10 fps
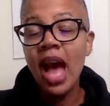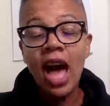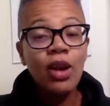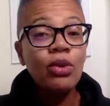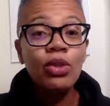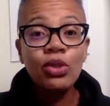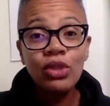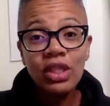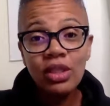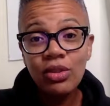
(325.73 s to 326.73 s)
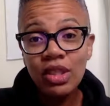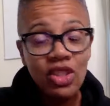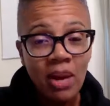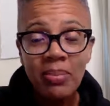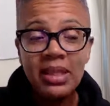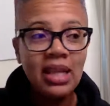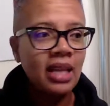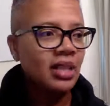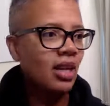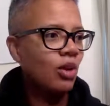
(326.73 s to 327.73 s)
I don't usually do the jumping
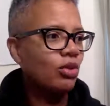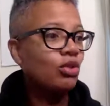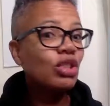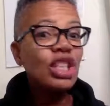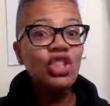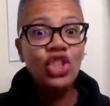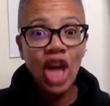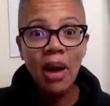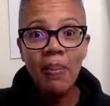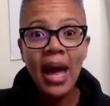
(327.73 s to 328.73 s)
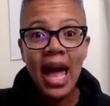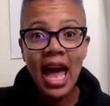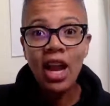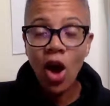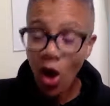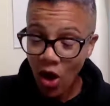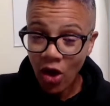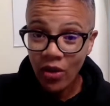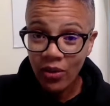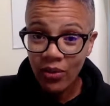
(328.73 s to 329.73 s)
jacks. I don't usually jump at all.